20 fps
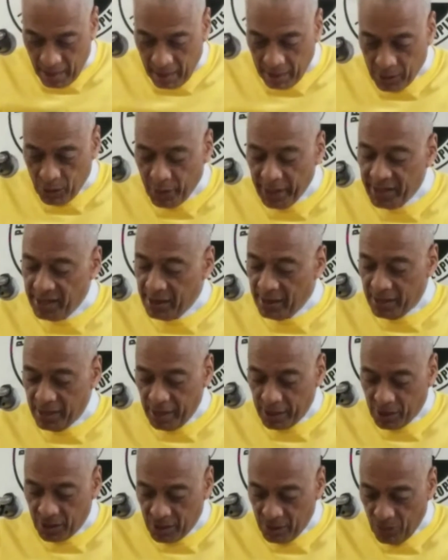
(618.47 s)
So this
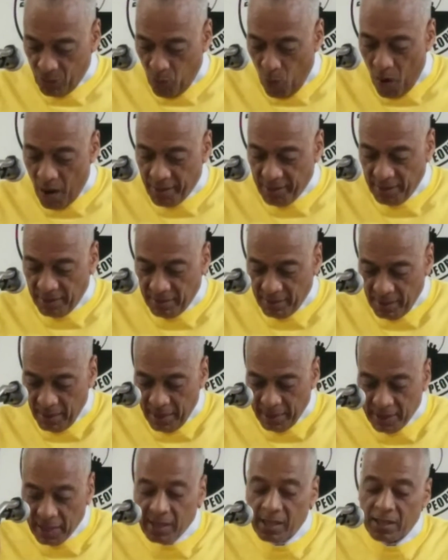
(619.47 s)

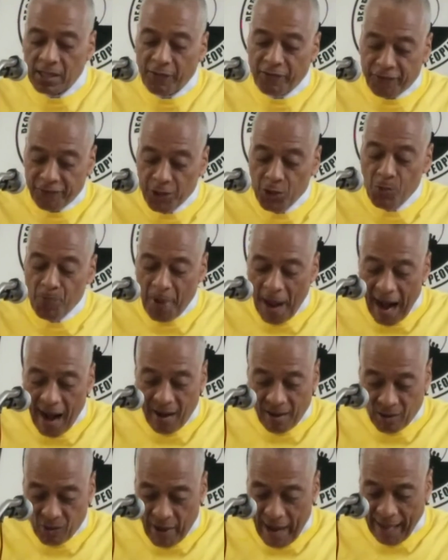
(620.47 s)
is a few
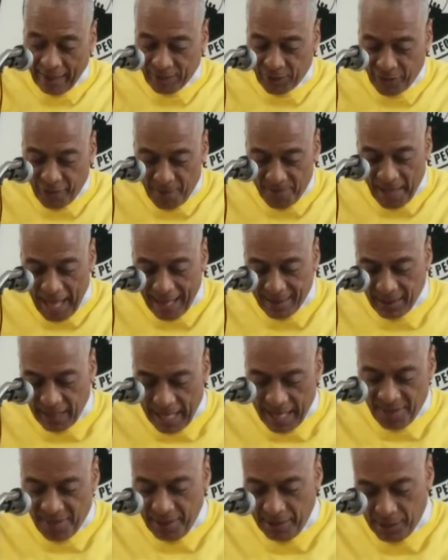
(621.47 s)
paragraphs from that
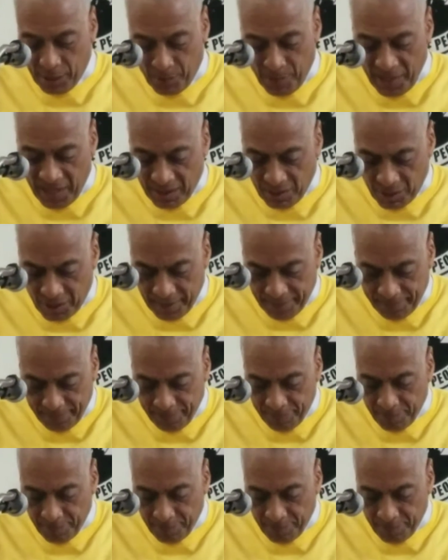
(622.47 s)
lengthy speech.